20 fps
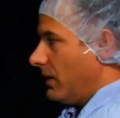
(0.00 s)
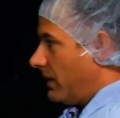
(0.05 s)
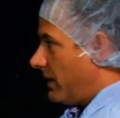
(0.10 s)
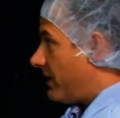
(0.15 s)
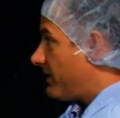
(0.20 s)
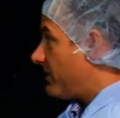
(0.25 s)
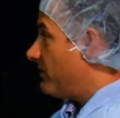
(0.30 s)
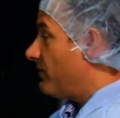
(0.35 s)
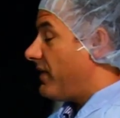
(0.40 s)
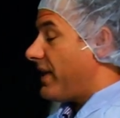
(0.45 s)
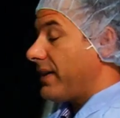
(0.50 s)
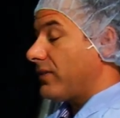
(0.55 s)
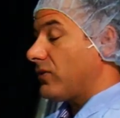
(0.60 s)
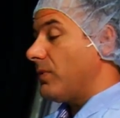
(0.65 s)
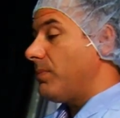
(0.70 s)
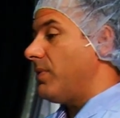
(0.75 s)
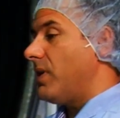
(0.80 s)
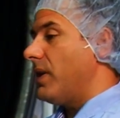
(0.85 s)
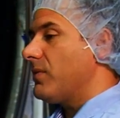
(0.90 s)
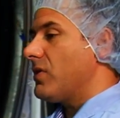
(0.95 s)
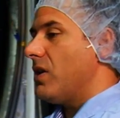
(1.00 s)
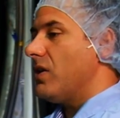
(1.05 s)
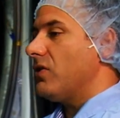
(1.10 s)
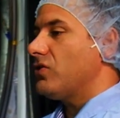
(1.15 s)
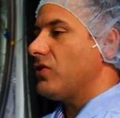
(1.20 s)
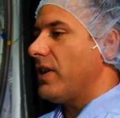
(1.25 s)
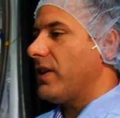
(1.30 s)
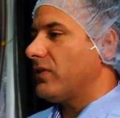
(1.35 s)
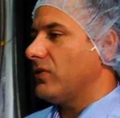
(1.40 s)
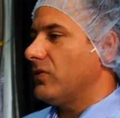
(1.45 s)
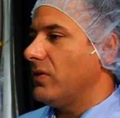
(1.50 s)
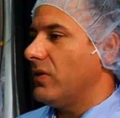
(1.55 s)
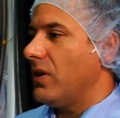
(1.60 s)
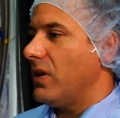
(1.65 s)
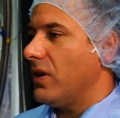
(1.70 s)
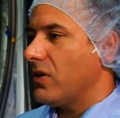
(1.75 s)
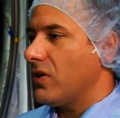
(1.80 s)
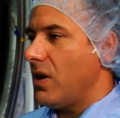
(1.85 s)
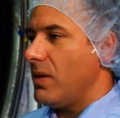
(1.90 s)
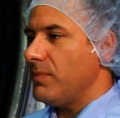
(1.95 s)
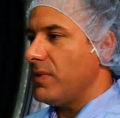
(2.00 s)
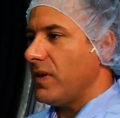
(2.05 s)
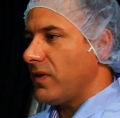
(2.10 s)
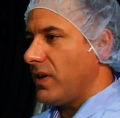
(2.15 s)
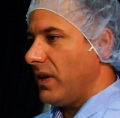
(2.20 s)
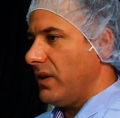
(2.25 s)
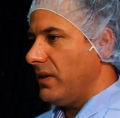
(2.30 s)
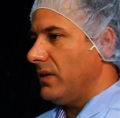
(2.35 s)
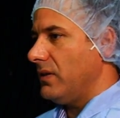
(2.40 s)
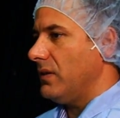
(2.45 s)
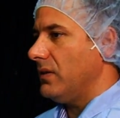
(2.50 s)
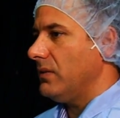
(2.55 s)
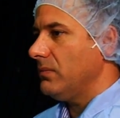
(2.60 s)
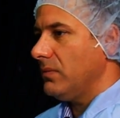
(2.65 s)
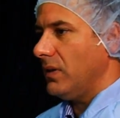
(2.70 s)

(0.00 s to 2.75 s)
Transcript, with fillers: Yes, in fact, our prime contractor, uh, ComDev Canada,